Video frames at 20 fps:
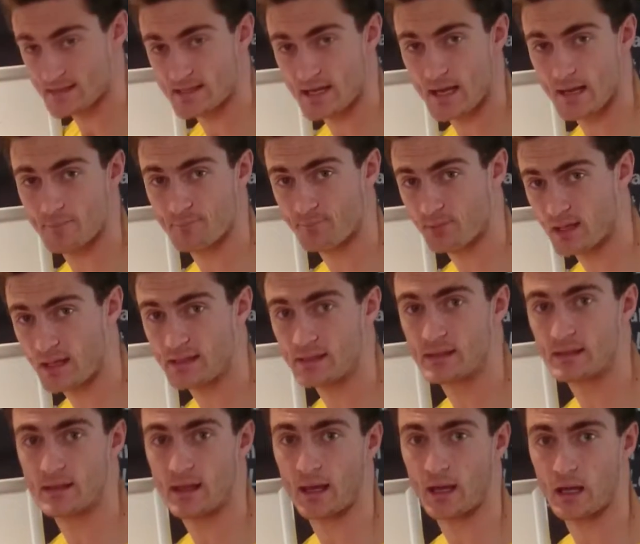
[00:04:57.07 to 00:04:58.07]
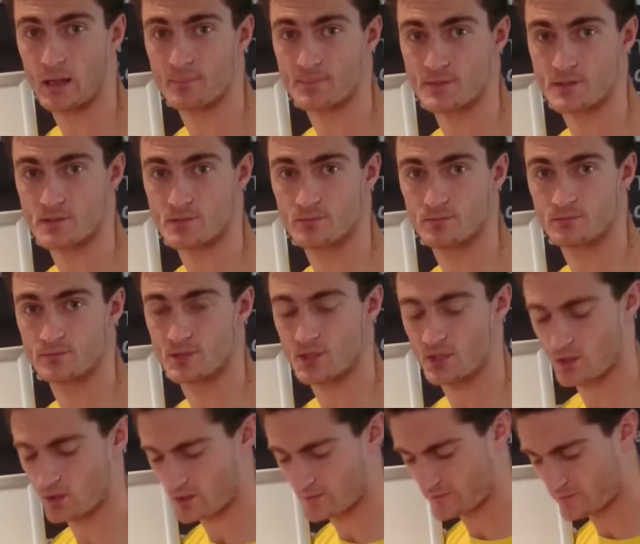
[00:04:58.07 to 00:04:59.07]
and 10 plank get-ups. So
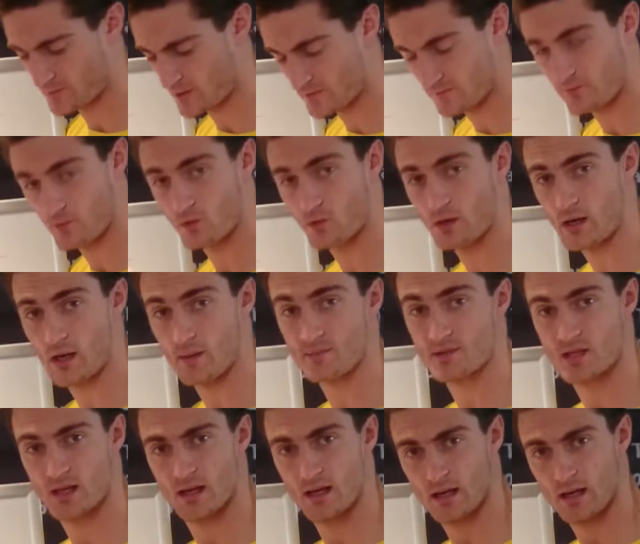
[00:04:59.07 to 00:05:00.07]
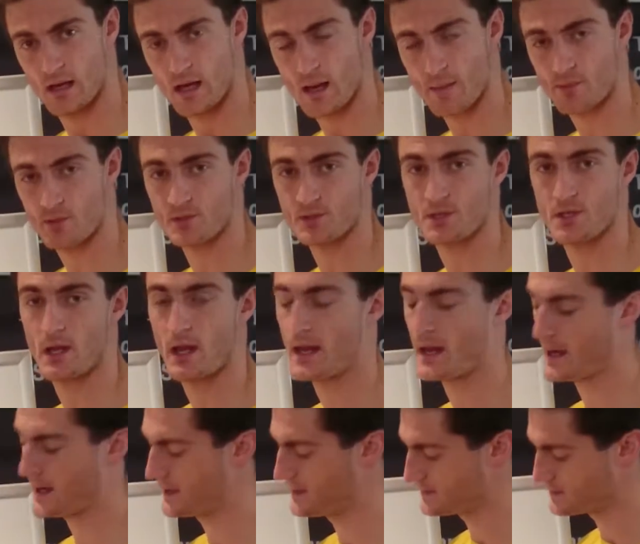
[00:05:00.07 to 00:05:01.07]
you're going from your forearms up onto your
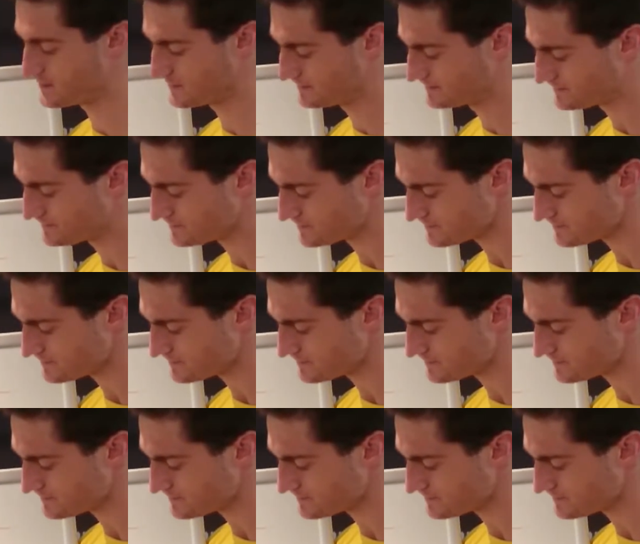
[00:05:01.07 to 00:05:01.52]
hands.